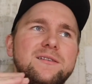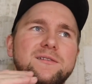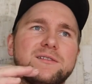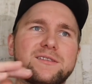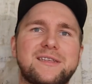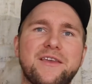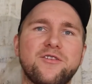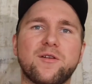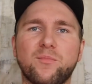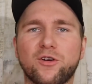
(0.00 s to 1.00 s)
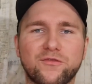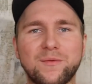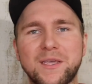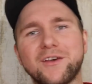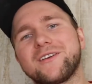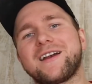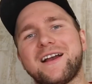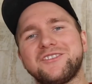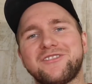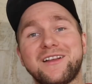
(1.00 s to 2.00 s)
set you apart from the other
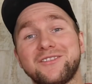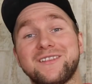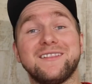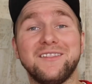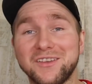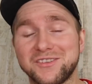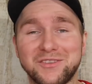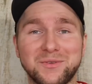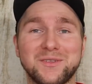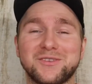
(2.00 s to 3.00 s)
contractor that doesn't do this,